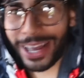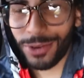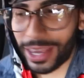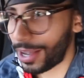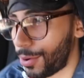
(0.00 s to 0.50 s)
god,
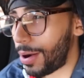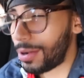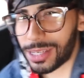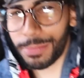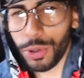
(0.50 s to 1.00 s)
you can't go out.
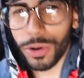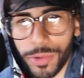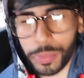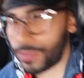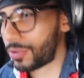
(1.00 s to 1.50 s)
It's a
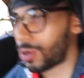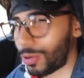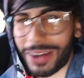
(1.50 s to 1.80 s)
beautiful cold.